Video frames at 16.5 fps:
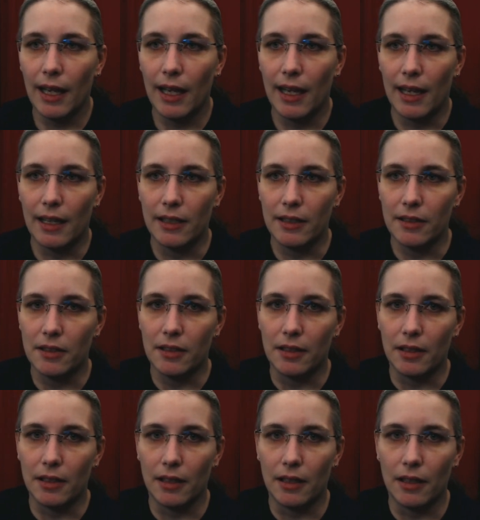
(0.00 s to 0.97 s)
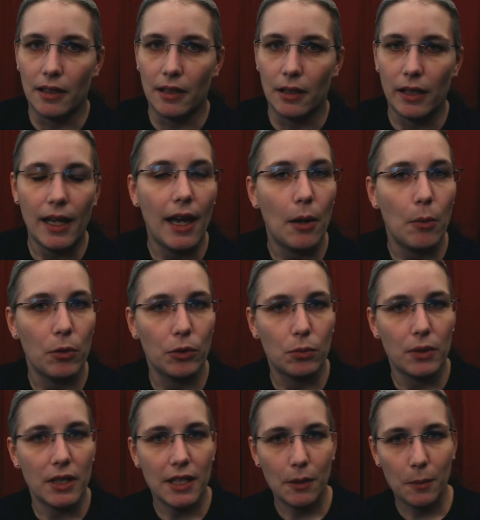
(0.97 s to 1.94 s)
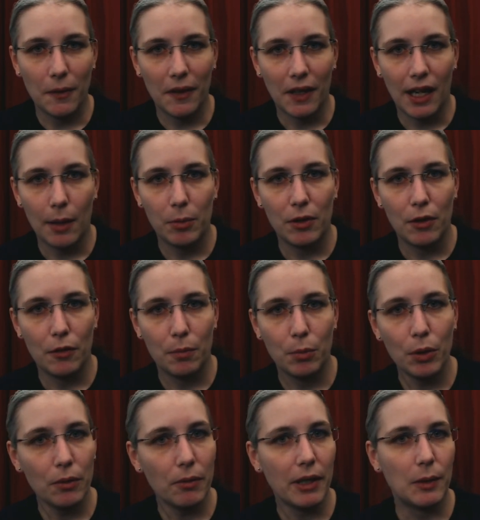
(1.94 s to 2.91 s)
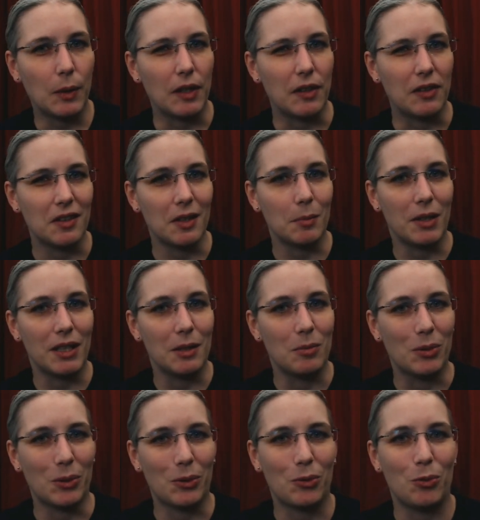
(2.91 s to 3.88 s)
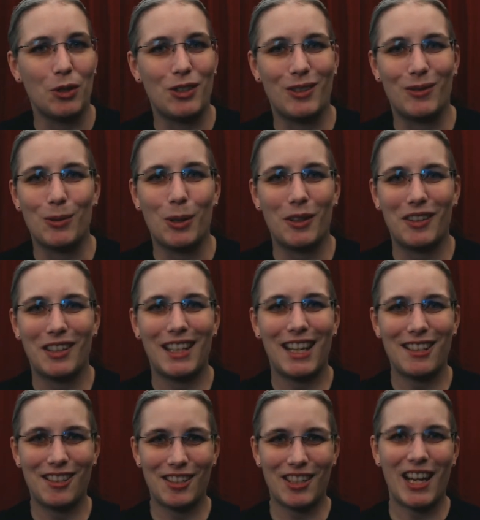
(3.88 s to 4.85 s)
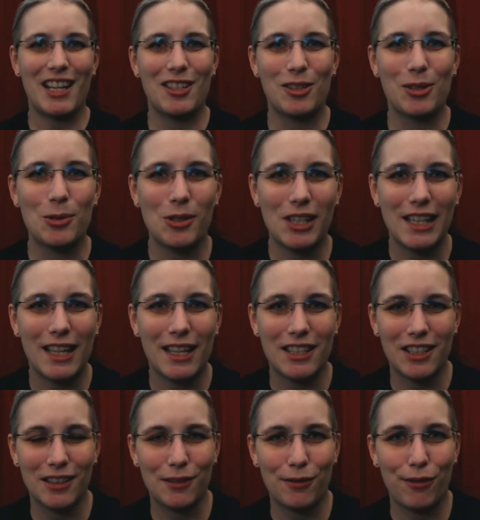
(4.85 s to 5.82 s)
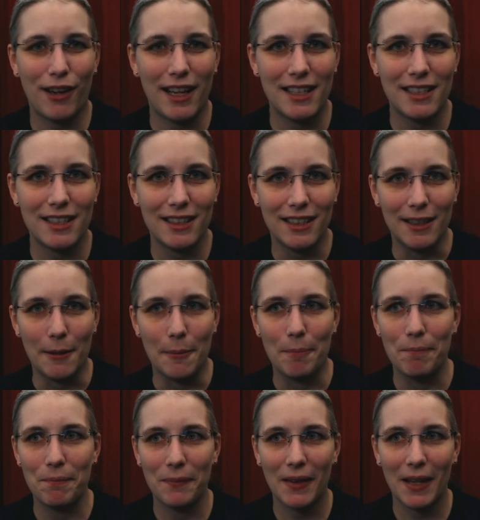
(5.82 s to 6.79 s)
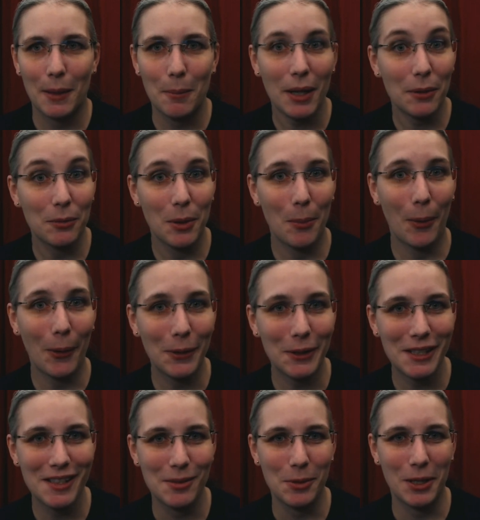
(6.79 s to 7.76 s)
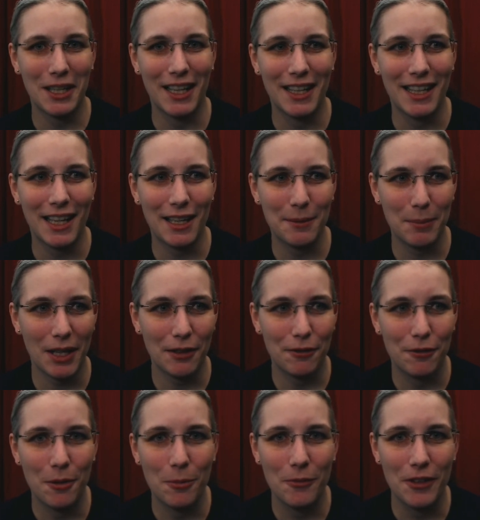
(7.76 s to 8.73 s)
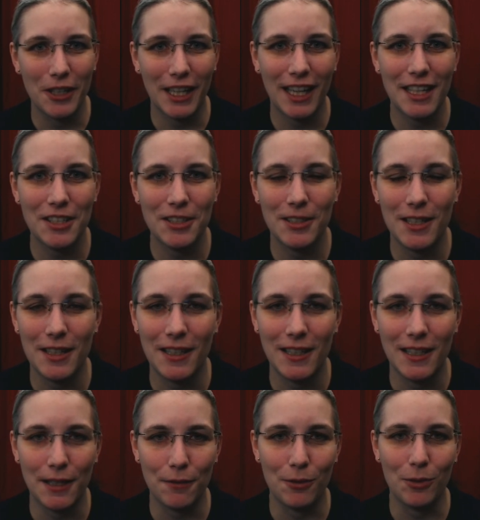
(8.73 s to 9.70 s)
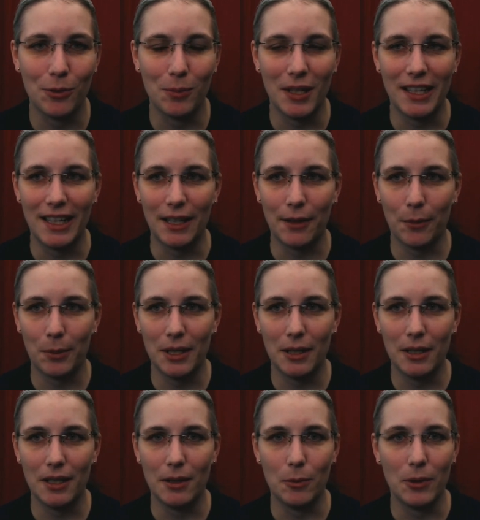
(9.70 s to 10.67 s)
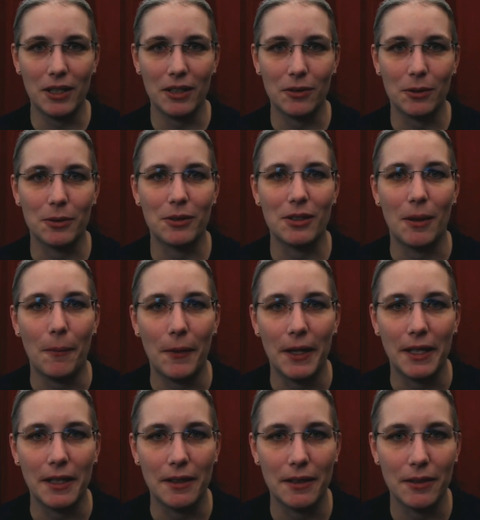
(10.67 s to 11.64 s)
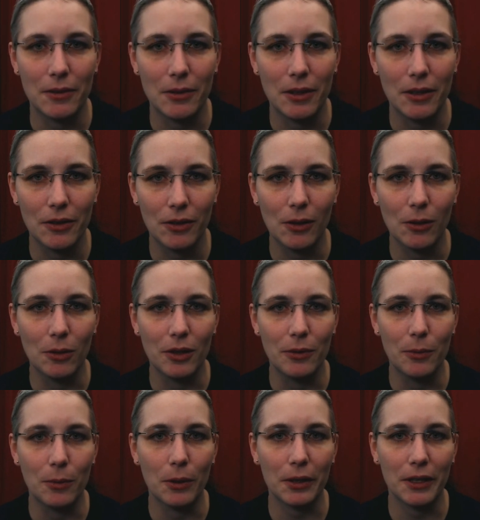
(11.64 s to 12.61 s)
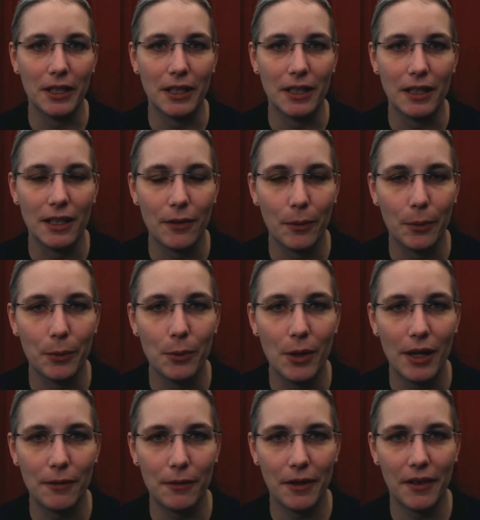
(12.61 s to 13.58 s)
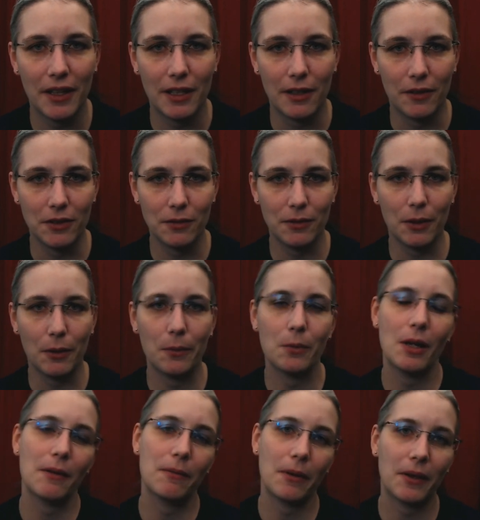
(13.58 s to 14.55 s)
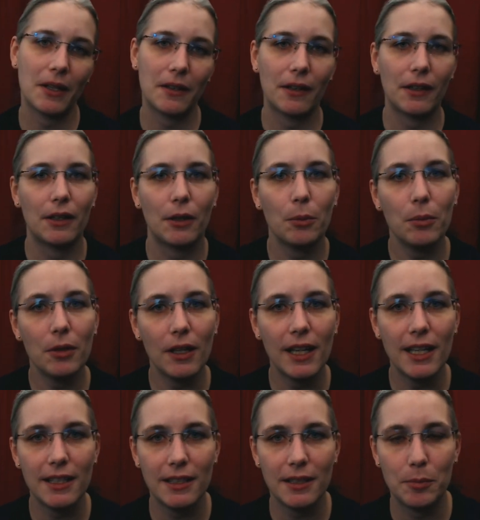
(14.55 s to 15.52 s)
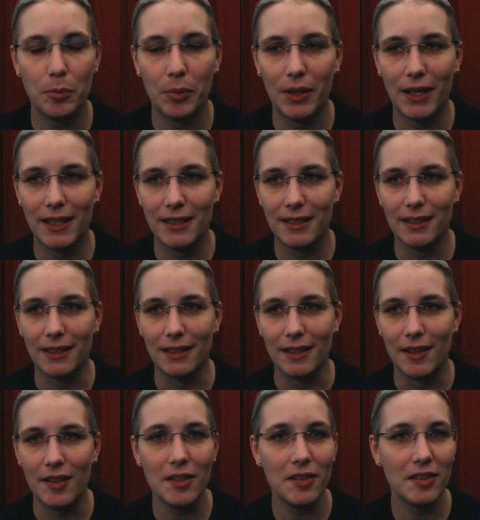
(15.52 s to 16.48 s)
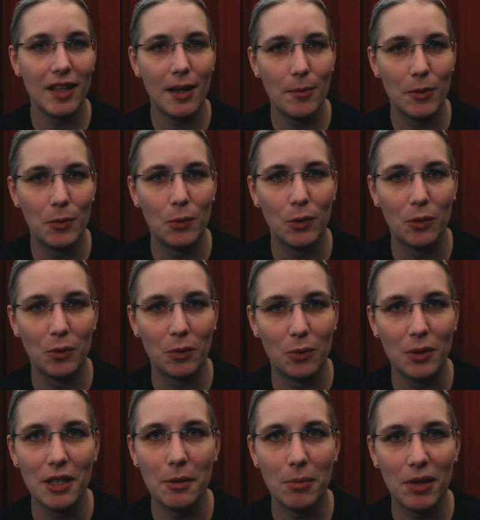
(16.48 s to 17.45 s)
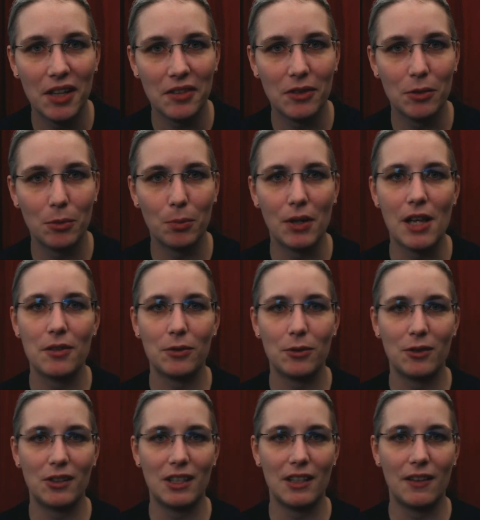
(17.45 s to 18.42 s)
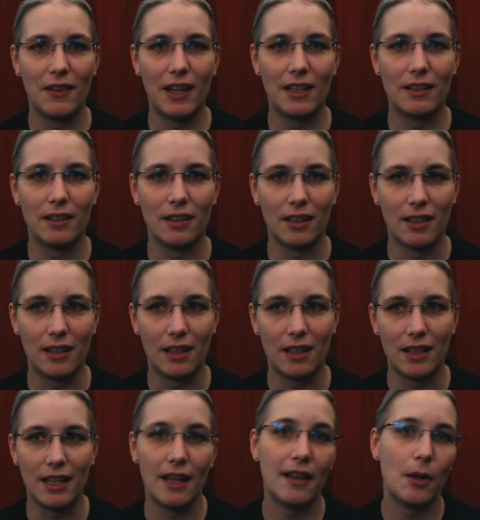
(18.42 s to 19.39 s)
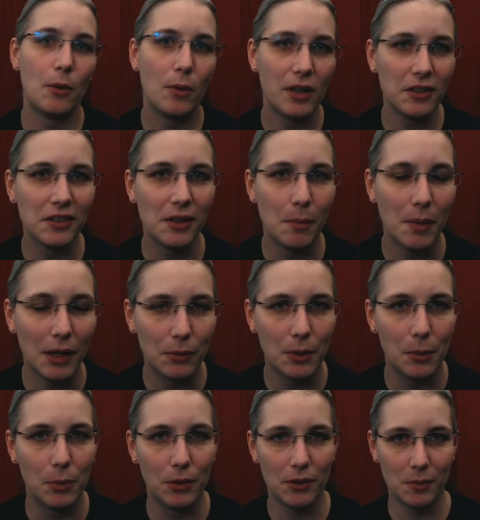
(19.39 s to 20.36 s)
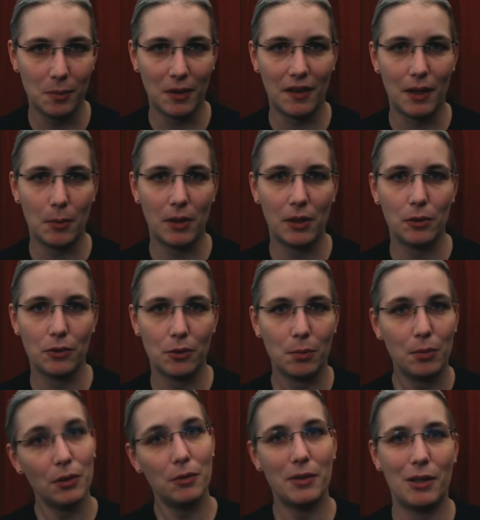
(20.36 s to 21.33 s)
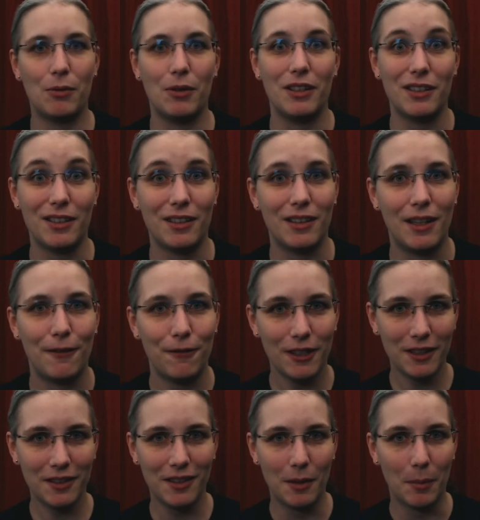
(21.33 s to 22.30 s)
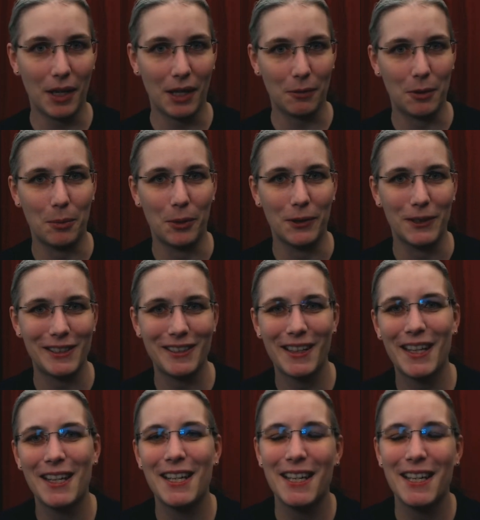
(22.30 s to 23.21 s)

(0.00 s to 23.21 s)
And uh, yeah, I was greeted with a couple of pull requests in my inbox, which was a nice change. Usually I just find um, bug reports when I get back from vacation and then have to spend like three weeks or something uh, slowly working through everything and sifting through everything that accumulated. But uh, this time it was a really pleasant surprise to see that, uh, yeah, there were some bug reports, but there were also pull requests that fixed the bug reports.